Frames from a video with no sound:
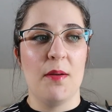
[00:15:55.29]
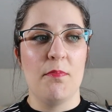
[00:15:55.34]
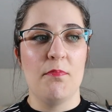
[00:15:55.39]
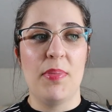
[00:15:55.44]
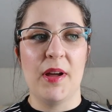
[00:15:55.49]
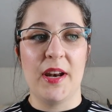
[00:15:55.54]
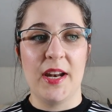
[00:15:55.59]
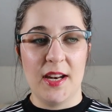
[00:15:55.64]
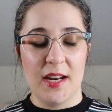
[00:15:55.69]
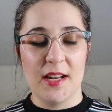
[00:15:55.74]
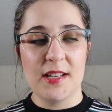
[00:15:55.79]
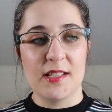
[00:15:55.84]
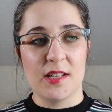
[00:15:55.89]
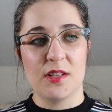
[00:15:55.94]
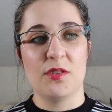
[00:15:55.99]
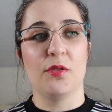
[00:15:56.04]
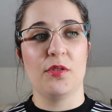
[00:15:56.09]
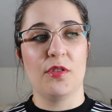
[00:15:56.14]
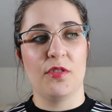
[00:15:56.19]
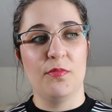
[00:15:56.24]
But it is the
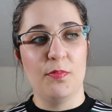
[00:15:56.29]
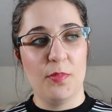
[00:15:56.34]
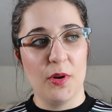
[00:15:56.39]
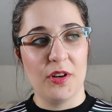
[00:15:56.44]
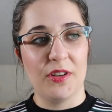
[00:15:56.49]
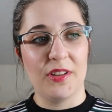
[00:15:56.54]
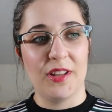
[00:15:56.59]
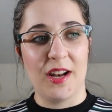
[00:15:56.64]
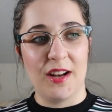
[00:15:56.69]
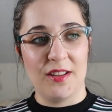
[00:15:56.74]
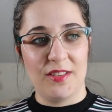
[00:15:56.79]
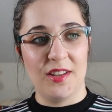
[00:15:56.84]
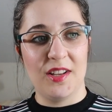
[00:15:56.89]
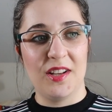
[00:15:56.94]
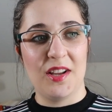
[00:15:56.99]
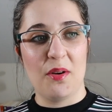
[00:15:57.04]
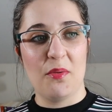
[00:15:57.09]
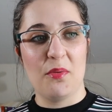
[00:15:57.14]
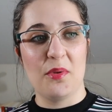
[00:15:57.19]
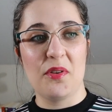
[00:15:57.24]
sort of book that I
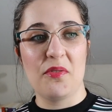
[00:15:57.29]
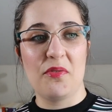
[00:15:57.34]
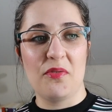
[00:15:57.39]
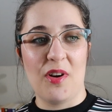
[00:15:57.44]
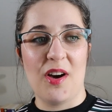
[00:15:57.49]
think I would have